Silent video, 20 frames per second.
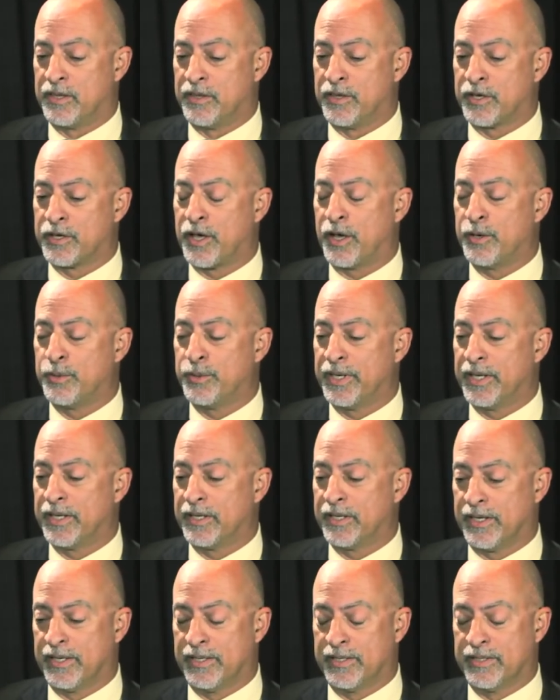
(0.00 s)
the
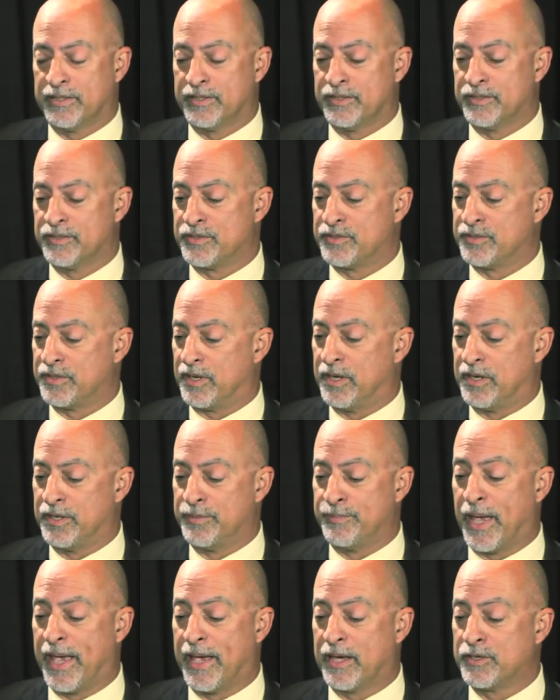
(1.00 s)
coating is
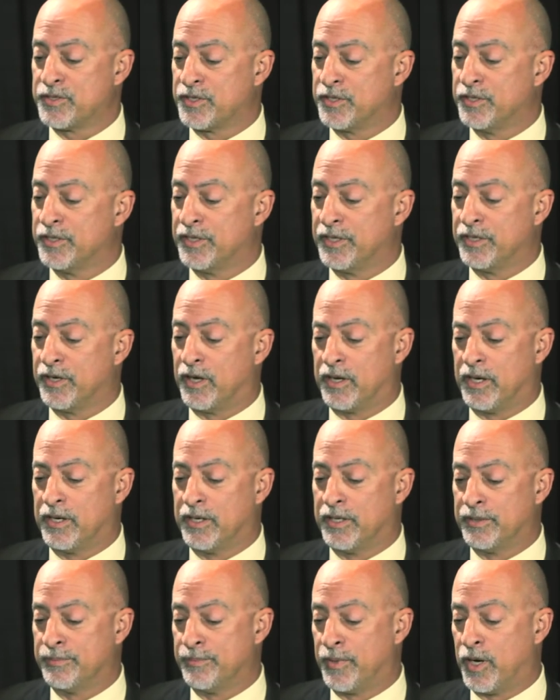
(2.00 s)
as good
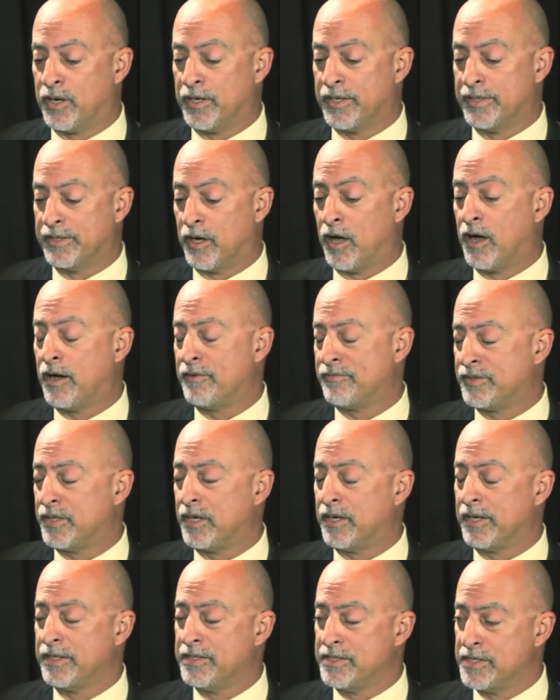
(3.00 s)
on
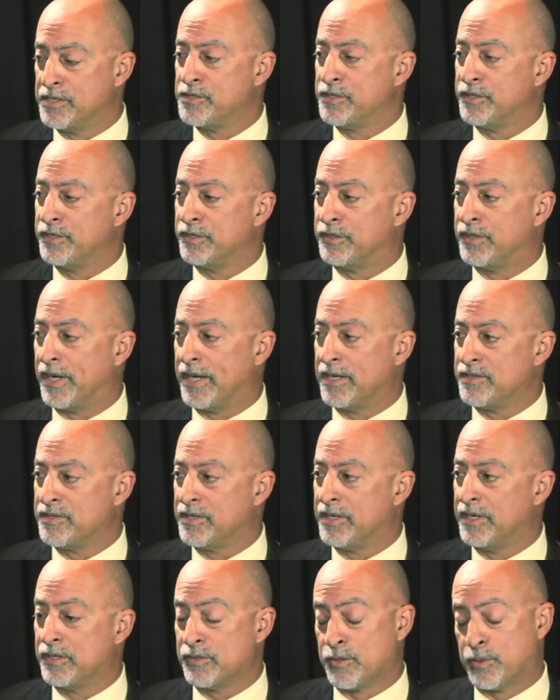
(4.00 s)
offline digital as
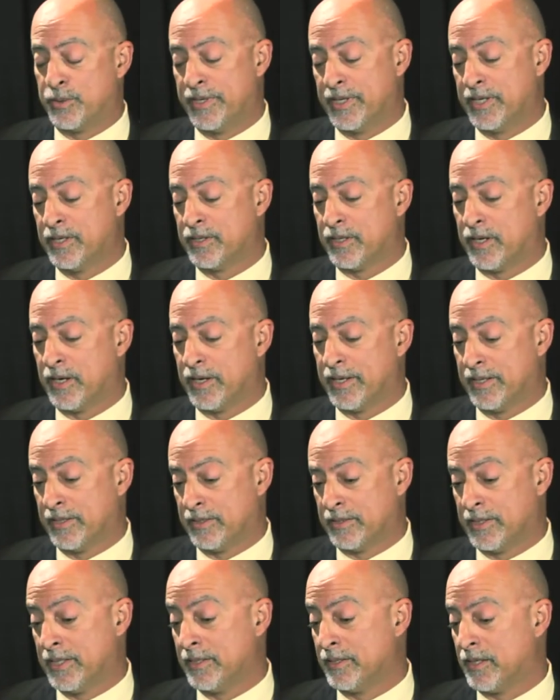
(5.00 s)
it is, or nearline,
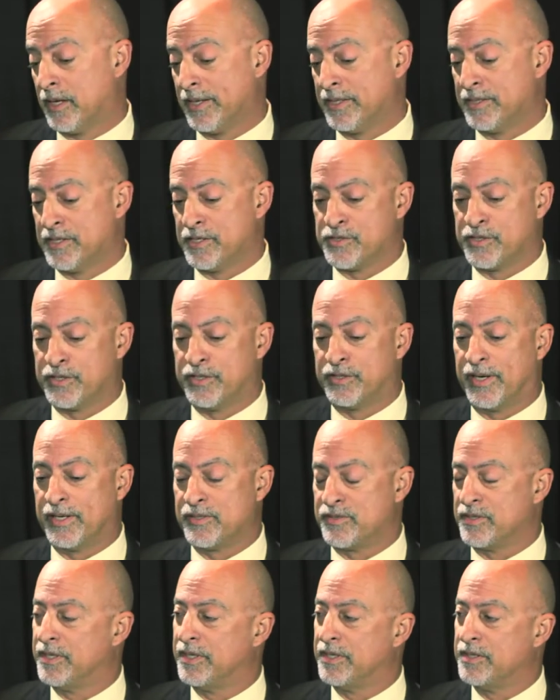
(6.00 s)
inline digital
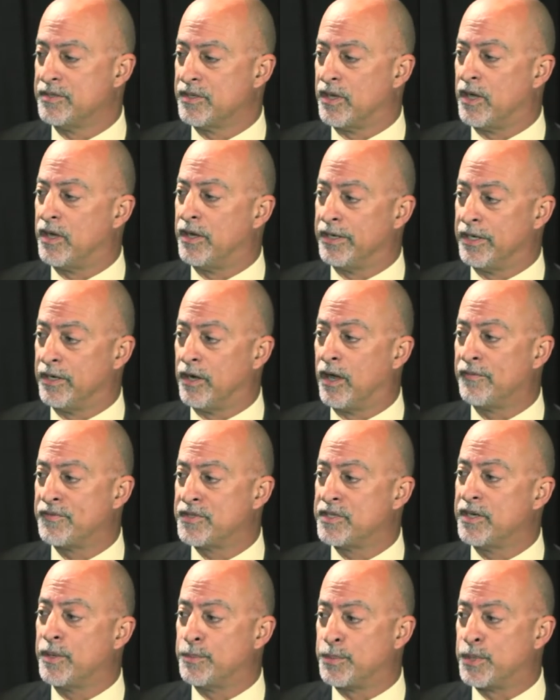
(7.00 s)
as it is on an
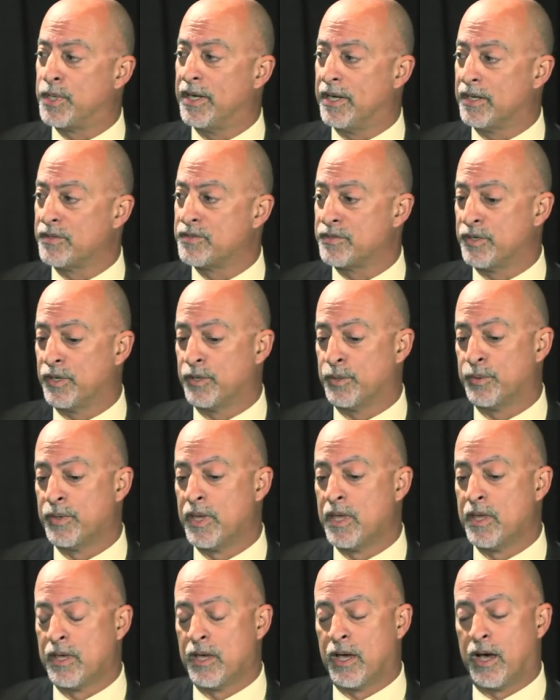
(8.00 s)
offset press. So
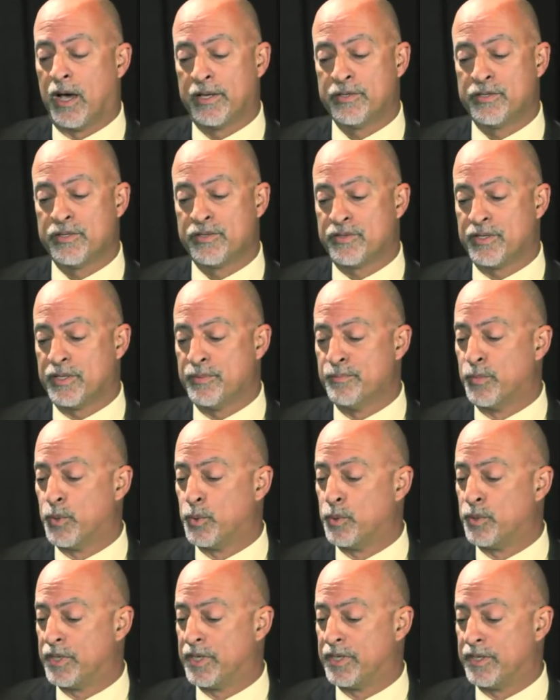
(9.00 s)
I just see
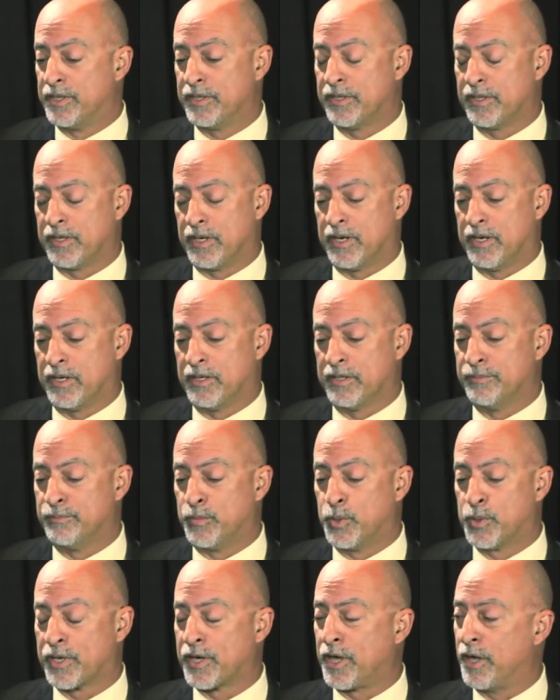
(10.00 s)
more
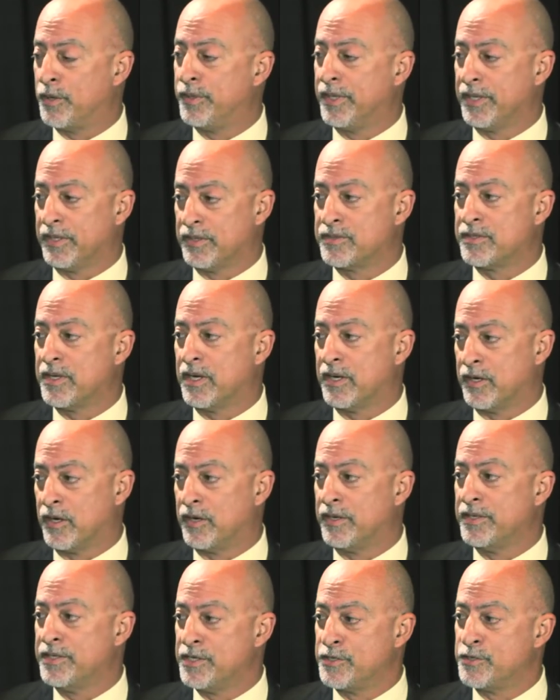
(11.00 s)
coatings done
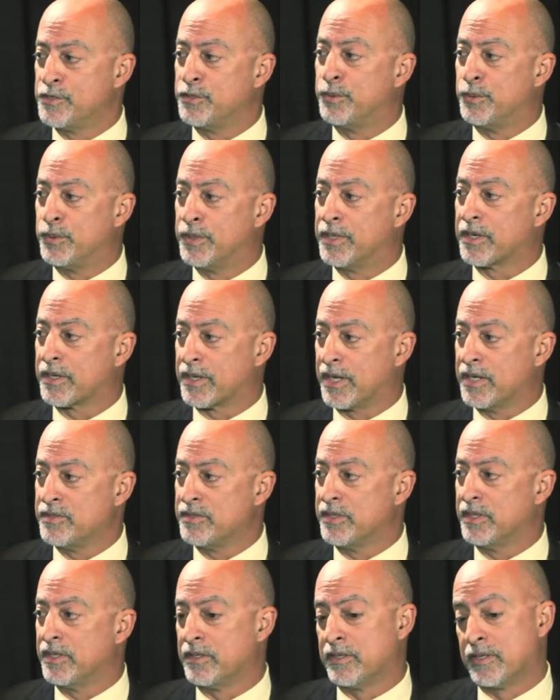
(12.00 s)
on digital work
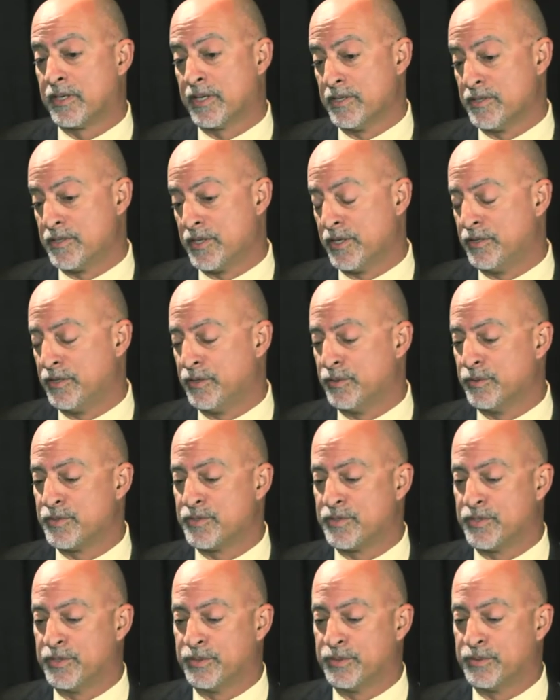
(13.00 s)
as it continues
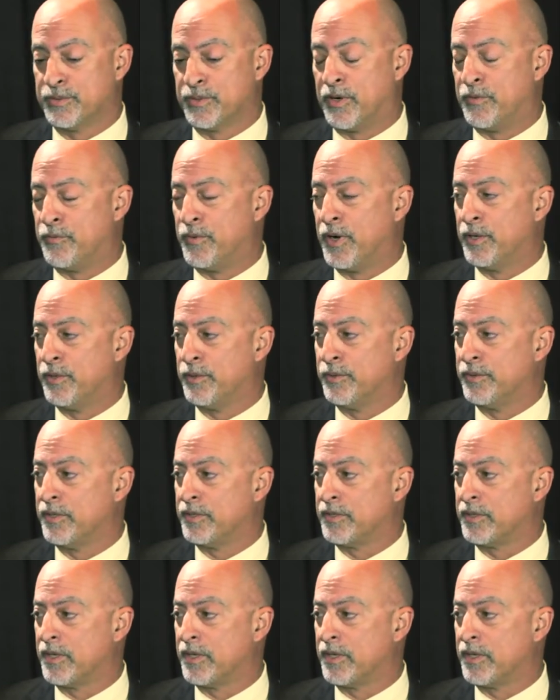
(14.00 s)
to erode